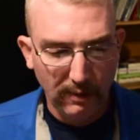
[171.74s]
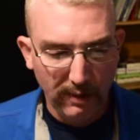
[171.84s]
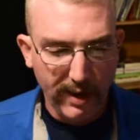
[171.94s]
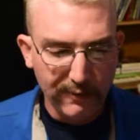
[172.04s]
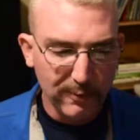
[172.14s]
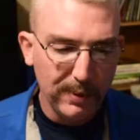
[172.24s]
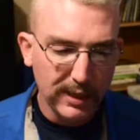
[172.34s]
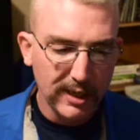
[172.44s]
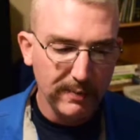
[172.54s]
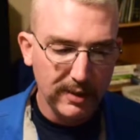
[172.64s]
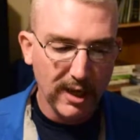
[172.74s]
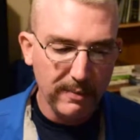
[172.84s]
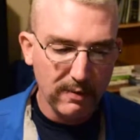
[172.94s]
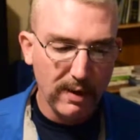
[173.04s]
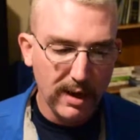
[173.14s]
After picking up the
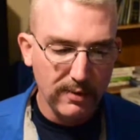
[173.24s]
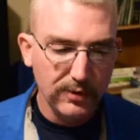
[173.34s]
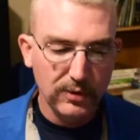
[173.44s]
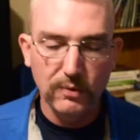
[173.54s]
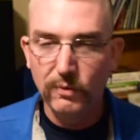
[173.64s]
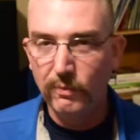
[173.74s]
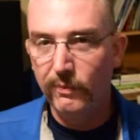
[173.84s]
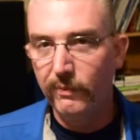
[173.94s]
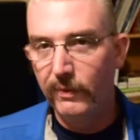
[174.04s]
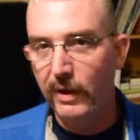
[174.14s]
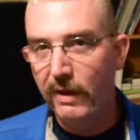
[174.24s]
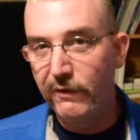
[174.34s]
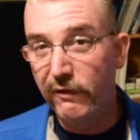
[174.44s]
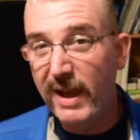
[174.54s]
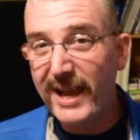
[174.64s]
dummy rounds, if
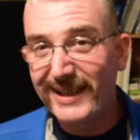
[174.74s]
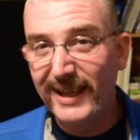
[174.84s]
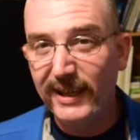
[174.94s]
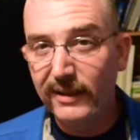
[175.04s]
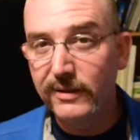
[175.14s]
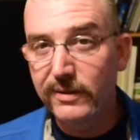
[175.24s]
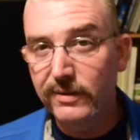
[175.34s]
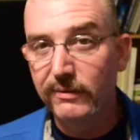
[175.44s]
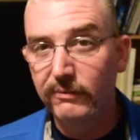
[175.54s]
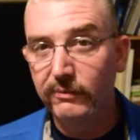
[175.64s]
you've got kids,